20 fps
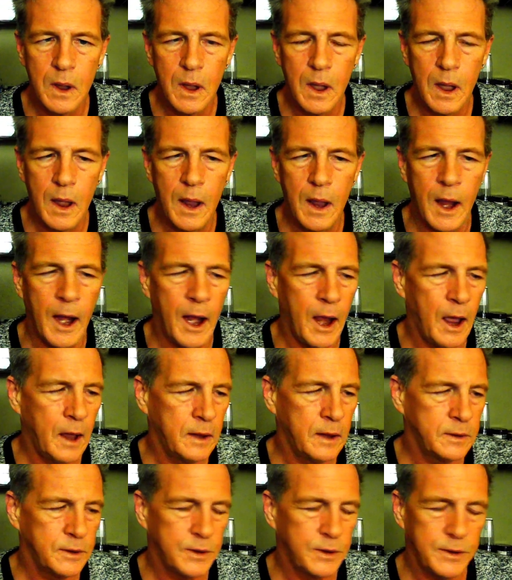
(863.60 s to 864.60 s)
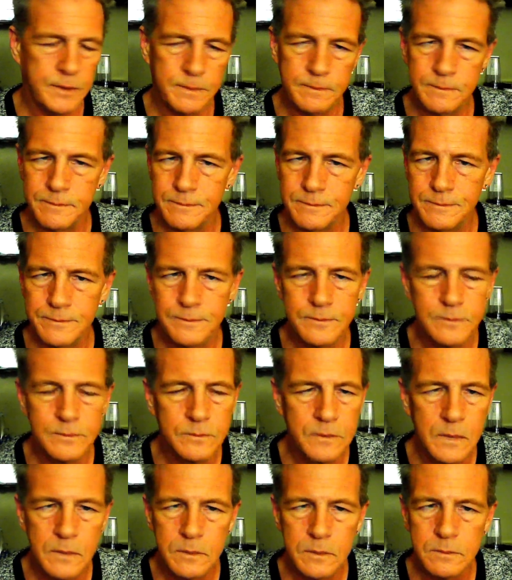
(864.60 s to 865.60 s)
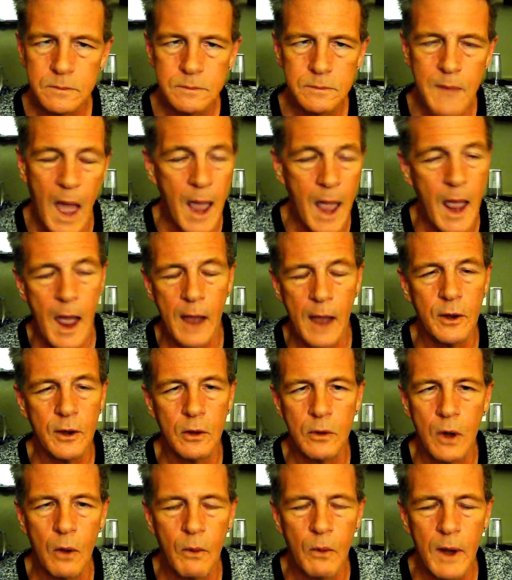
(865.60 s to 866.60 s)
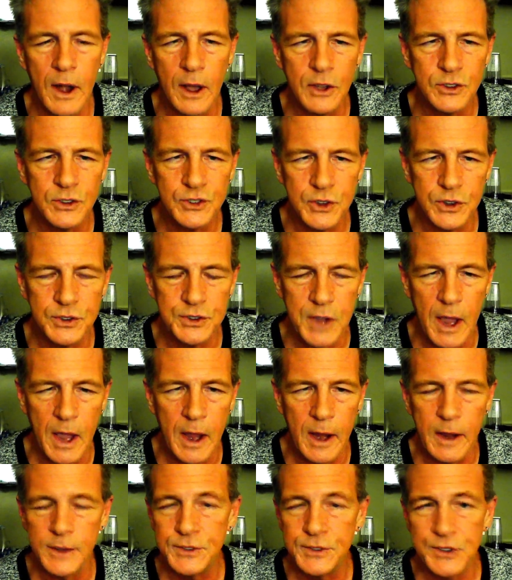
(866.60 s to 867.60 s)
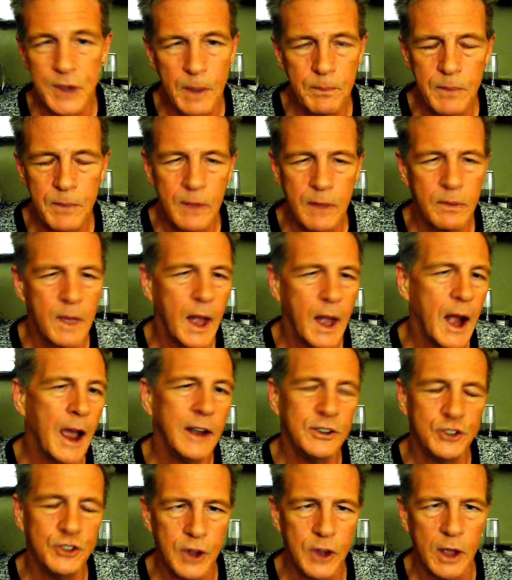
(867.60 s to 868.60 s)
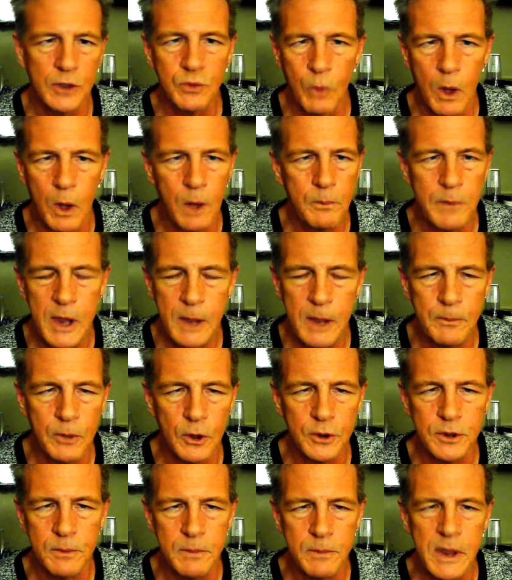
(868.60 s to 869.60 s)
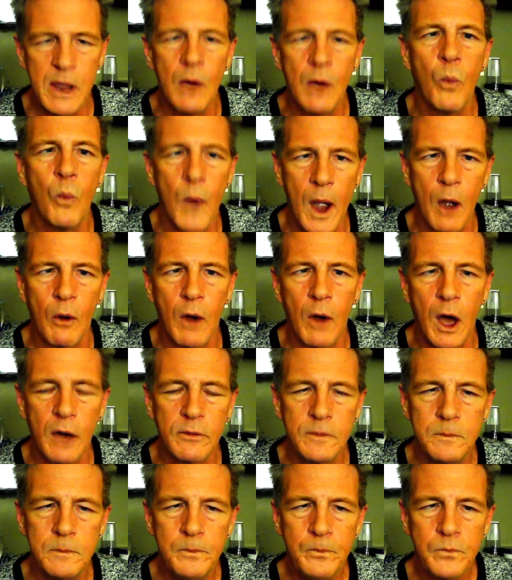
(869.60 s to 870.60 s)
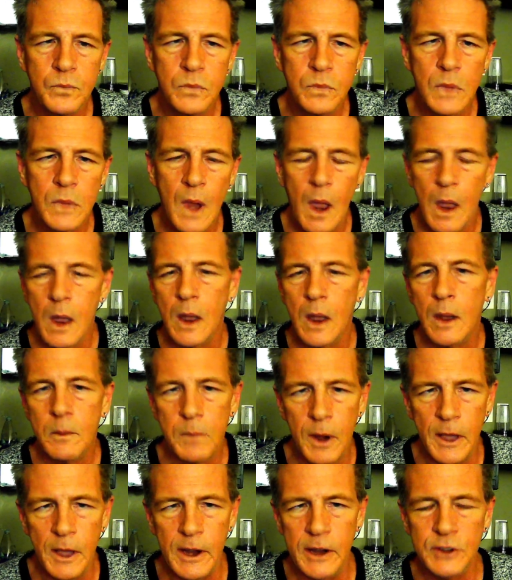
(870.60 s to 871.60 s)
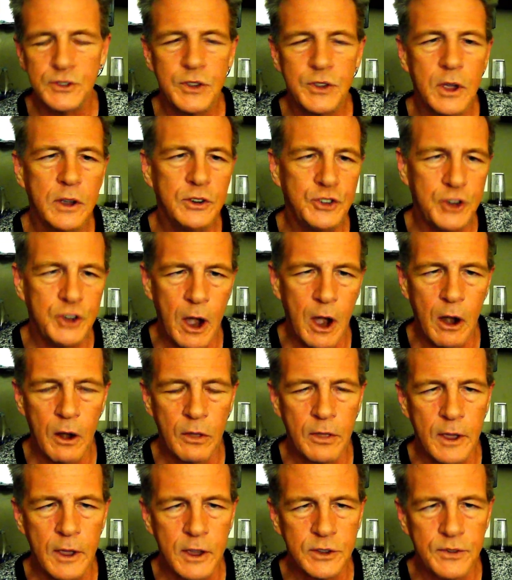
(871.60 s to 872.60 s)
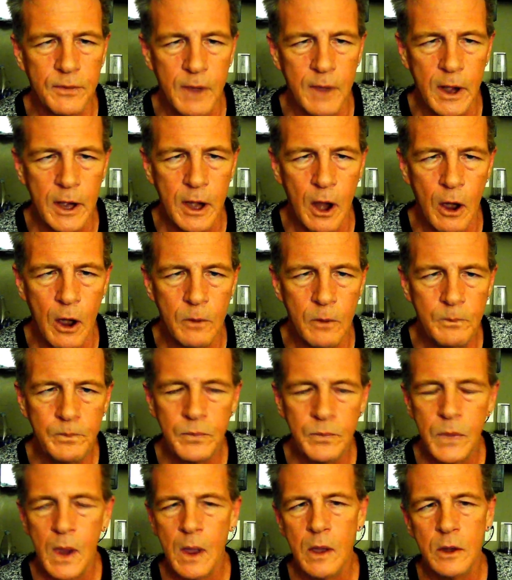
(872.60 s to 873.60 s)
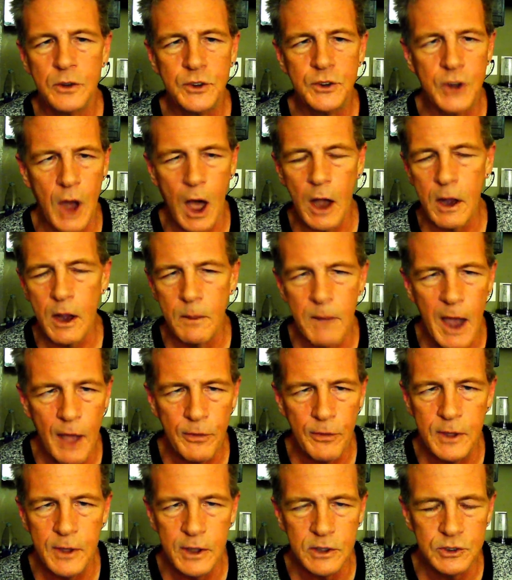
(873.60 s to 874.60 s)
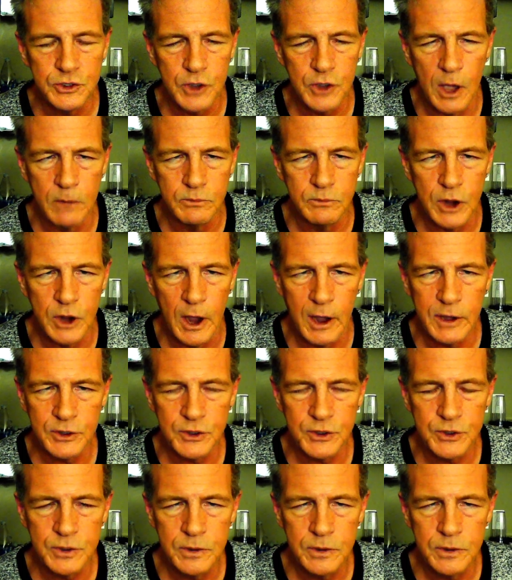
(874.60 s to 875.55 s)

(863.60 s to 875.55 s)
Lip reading: and I don't know what else to say. It's something that I just want people to be aware of. Please share this video, talk about these subjects.